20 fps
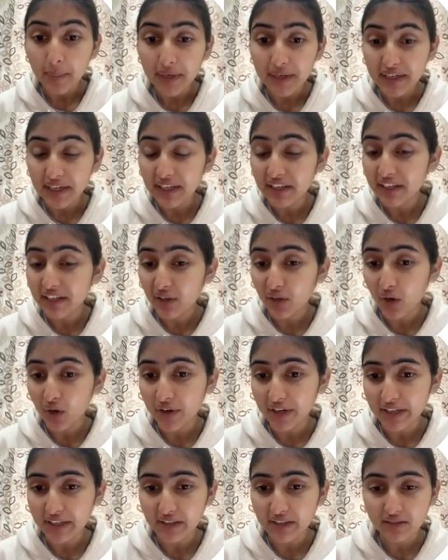meeting
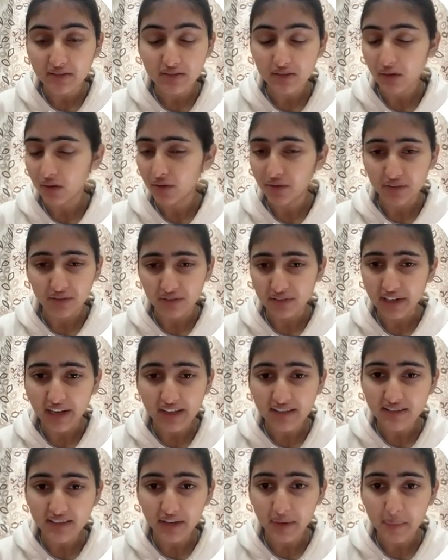recordings or
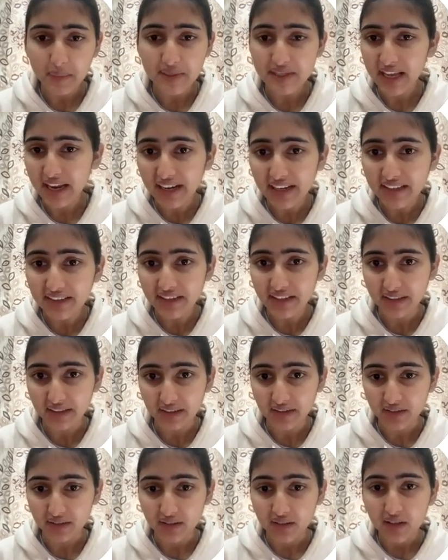transcripts,
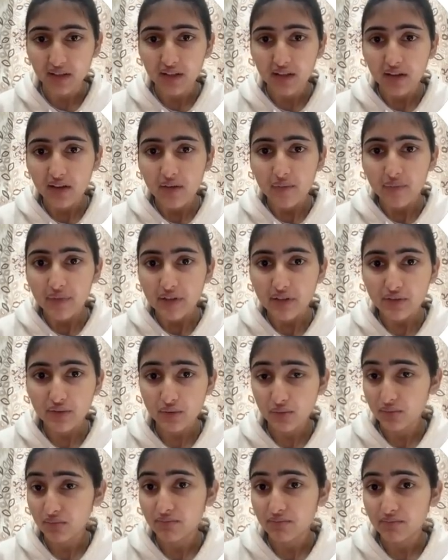anything.
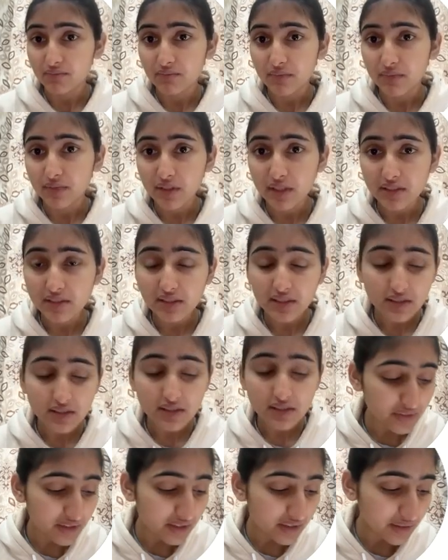So this
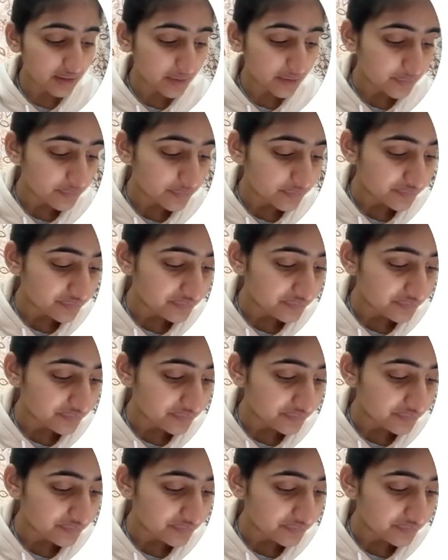is where,